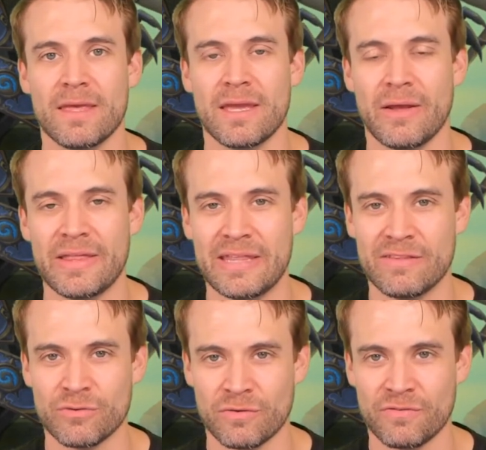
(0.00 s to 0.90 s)
In
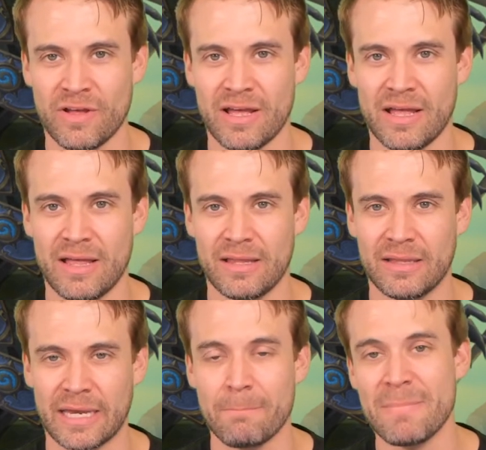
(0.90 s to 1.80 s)
the sort of
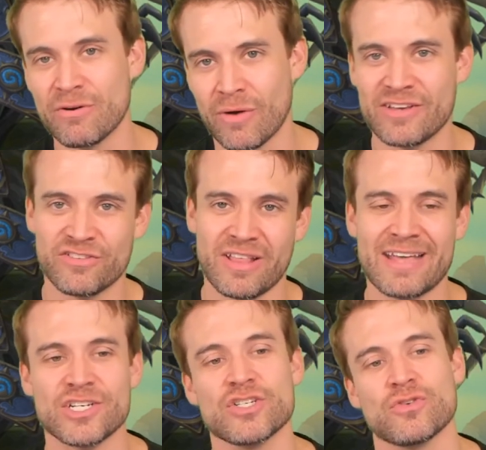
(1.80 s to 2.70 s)
like mid-range
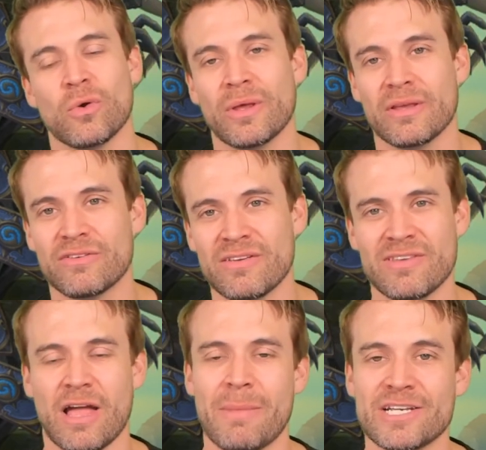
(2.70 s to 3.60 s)
/ control
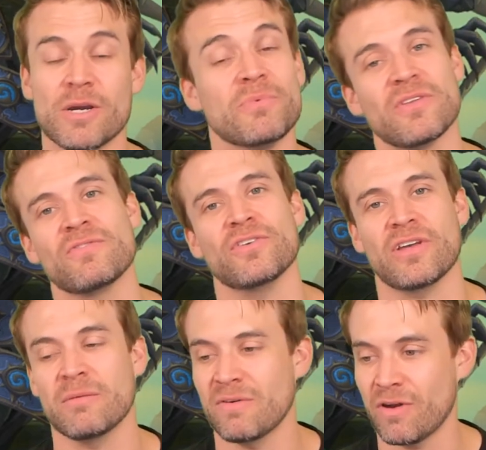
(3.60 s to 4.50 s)
style matchups, this feels like
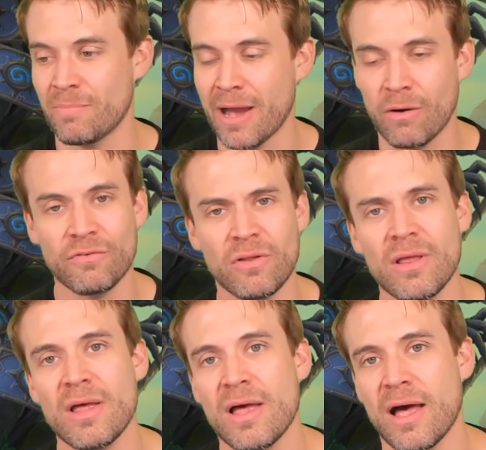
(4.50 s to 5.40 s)
it'd be very powerful.
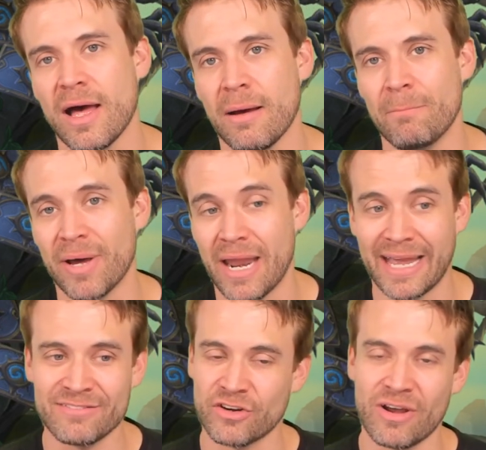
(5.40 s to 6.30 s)
But
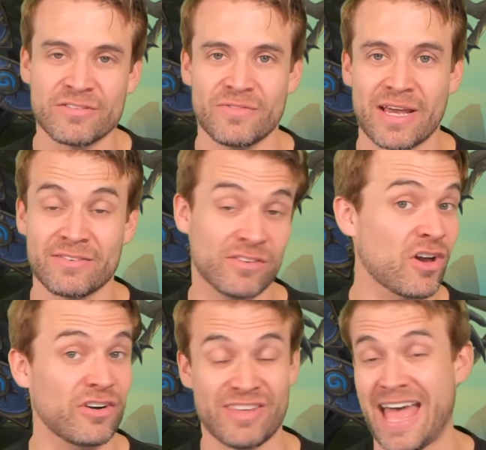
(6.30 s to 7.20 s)
against aggressive decks, this
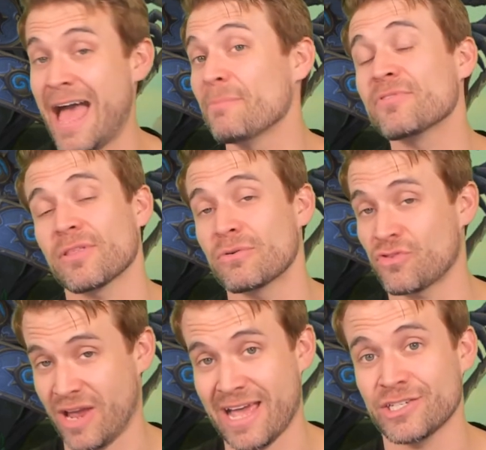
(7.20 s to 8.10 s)
card is absolute
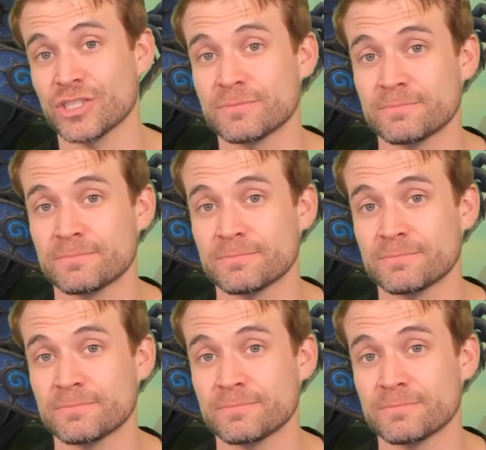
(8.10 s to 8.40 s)
trash.